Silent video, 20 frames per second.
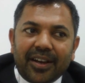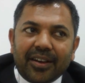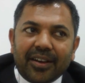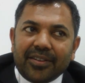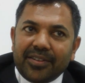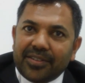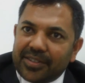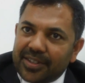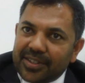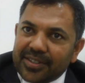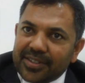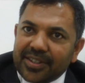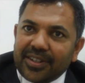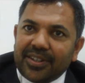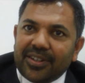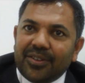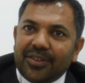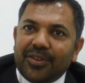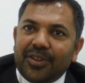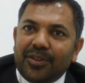
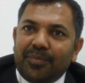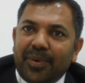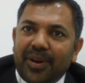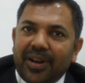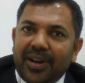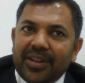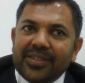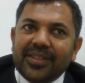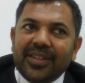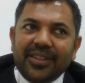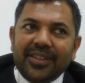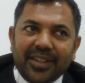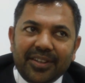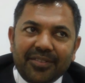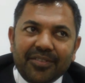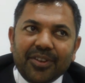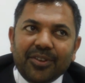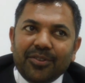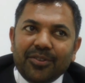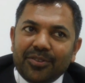consistent over the past. And
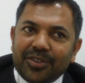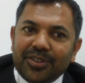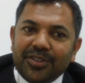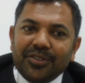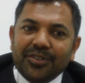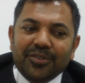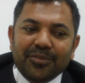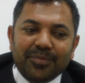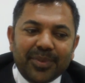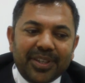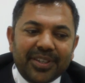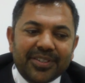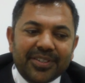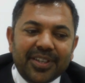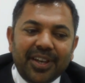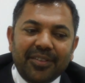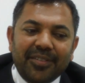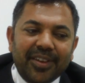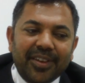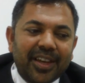then we continue to be
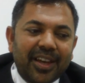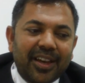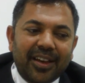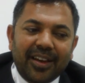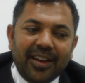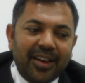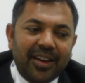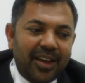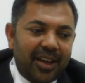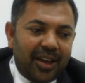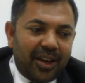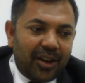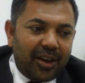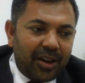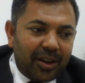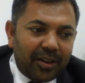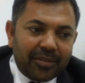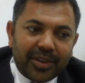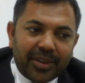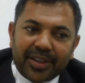serving our
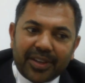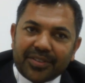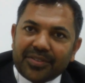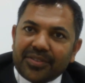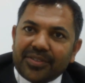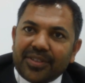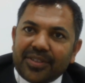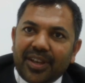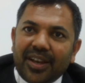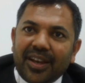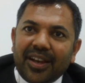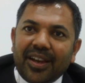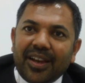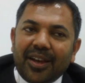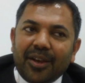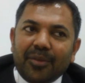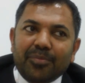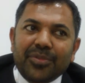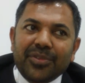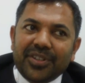guests
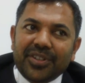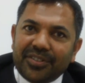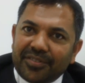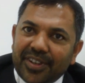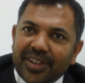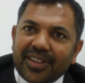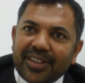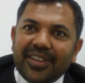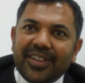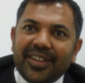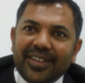pretty well.